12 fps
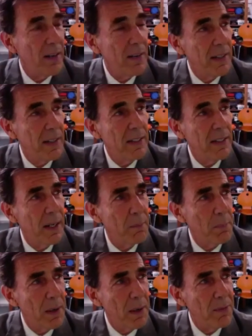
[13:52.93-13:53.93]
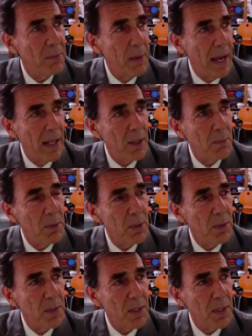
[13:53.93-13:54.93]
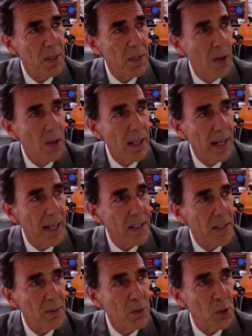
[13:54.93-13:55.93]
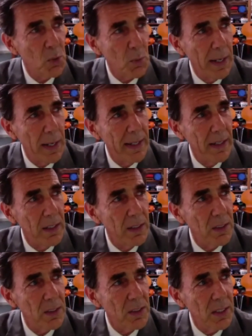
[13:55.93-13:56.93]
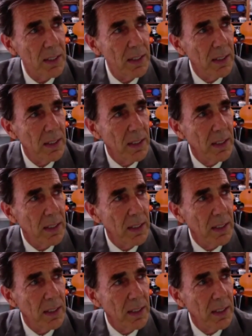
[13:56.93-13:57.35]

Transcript: and above Malibu, there's all kinds of trails and